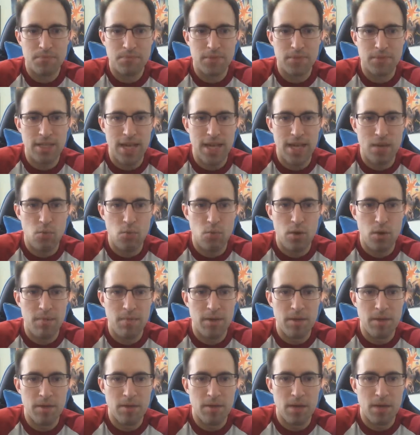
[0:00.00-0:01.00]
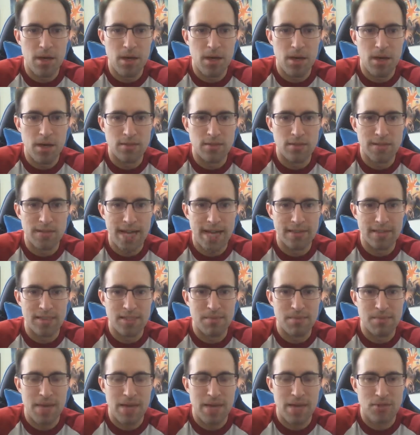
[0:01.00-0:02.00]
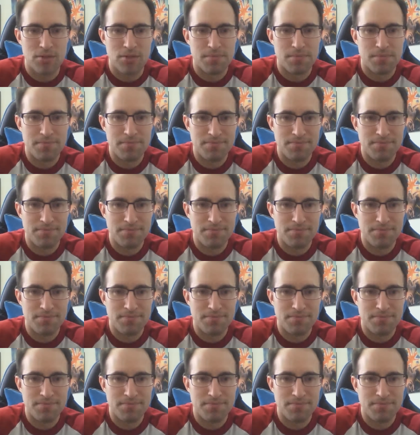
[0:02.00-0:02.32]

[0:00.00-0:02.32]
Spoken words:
8 women tag team match.